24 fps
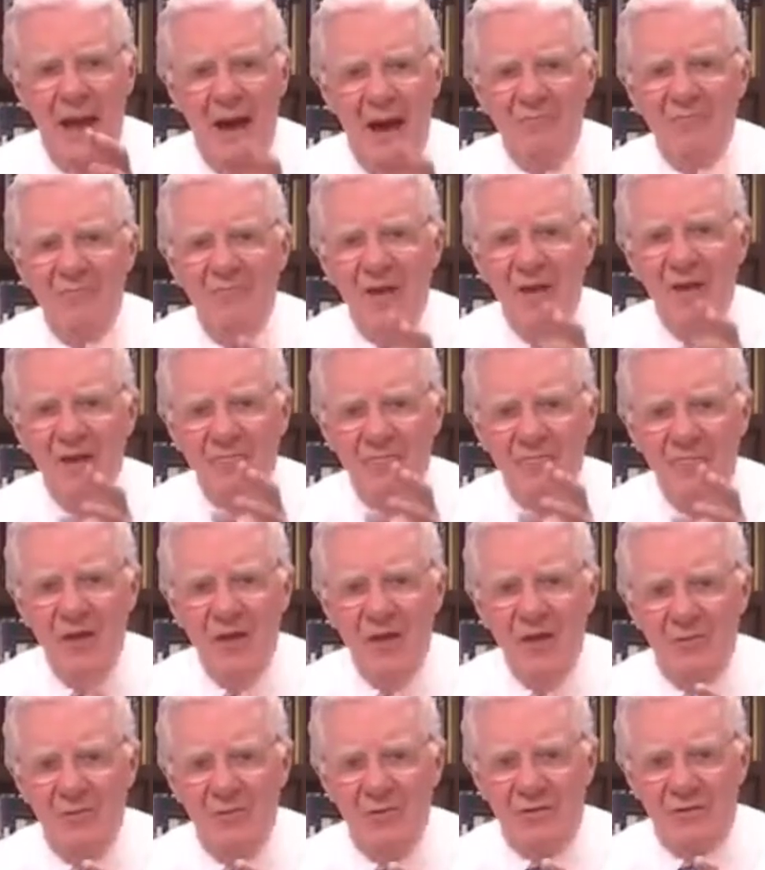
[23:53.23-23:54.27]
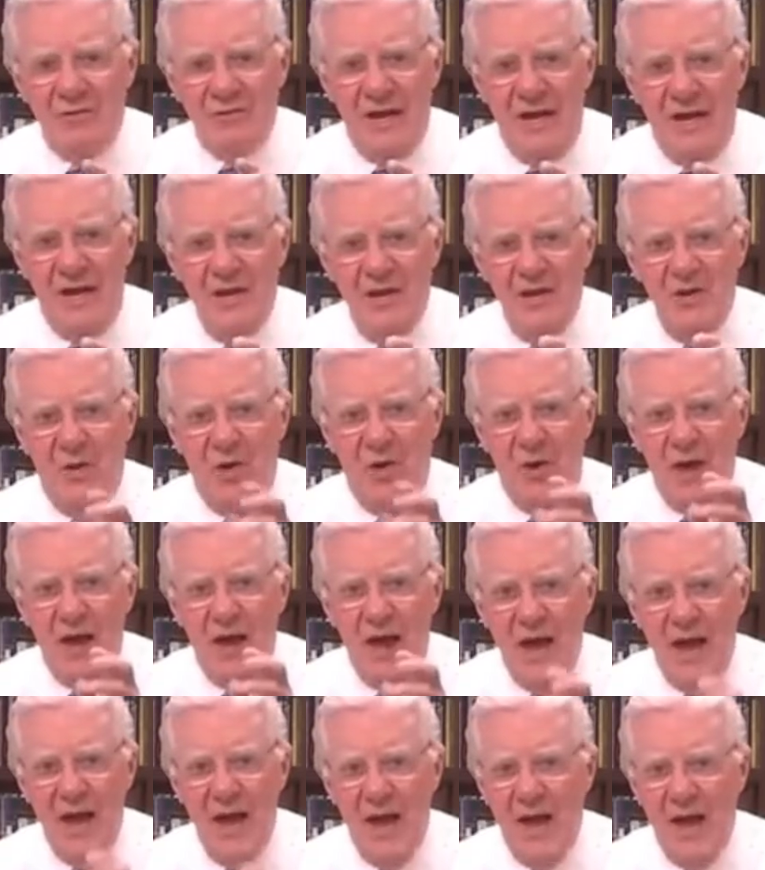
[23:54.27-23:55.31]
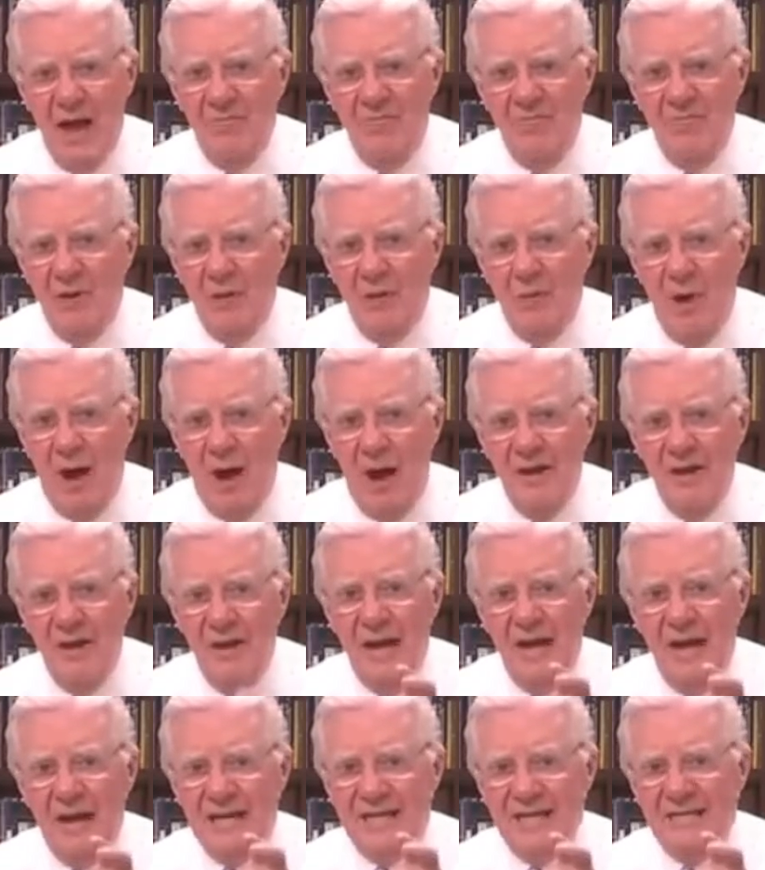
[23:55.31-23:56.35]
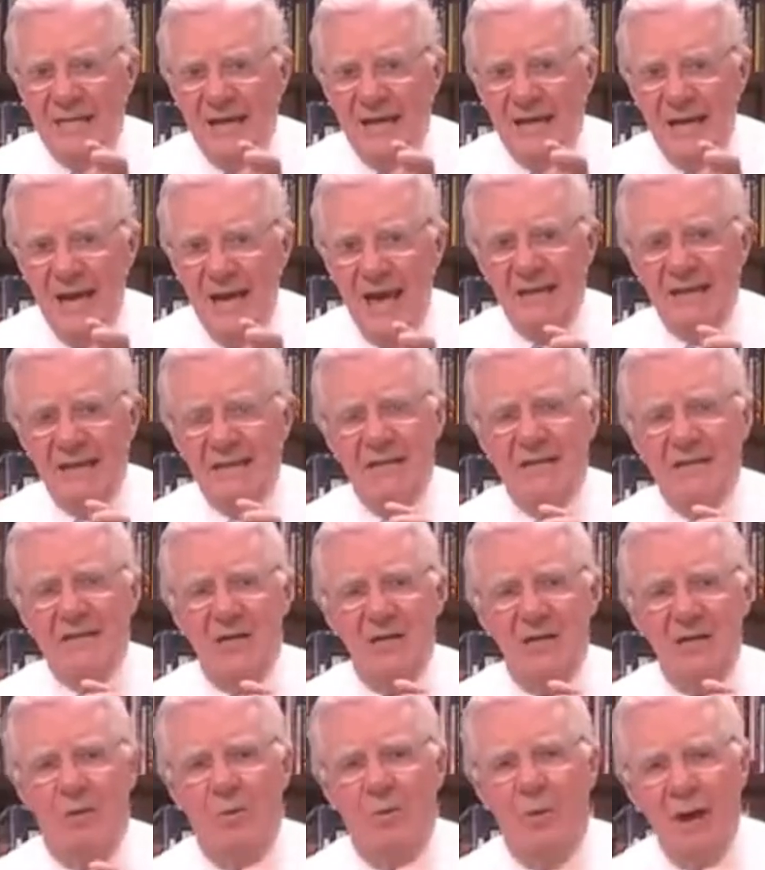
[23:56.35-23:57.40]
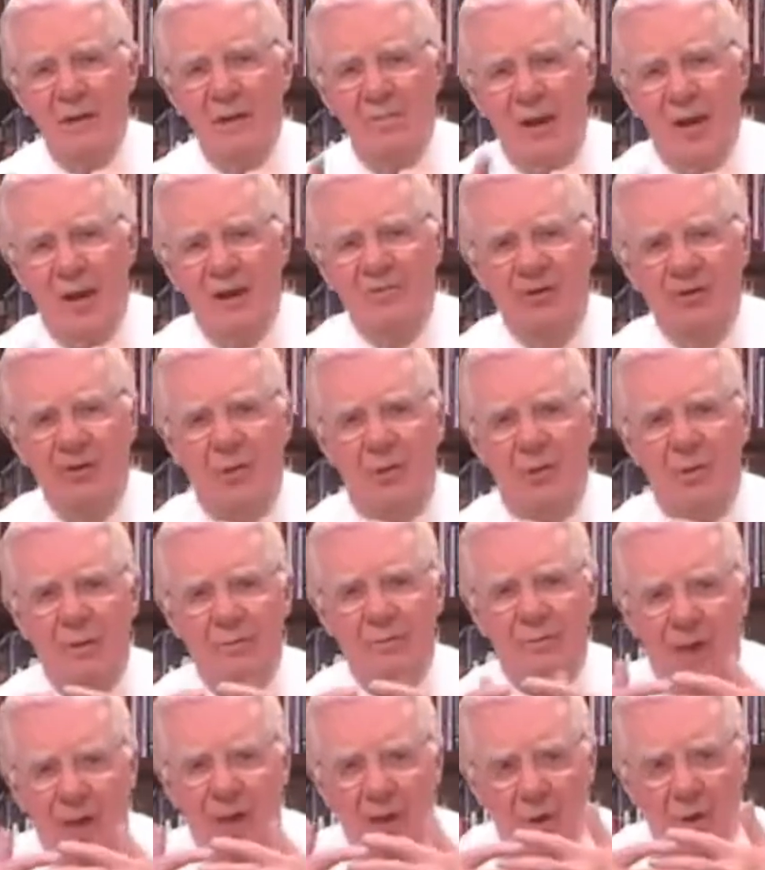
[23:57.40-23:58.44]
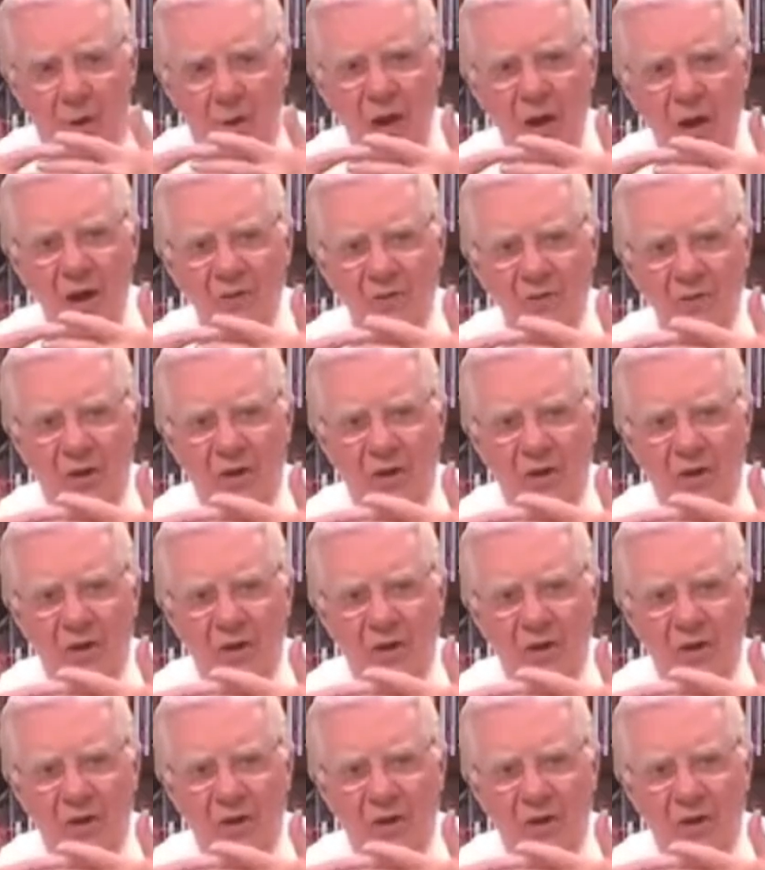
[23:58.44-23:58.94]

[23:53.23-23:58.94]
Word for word: Every frequency, or every one, is connected to the one above and the one below.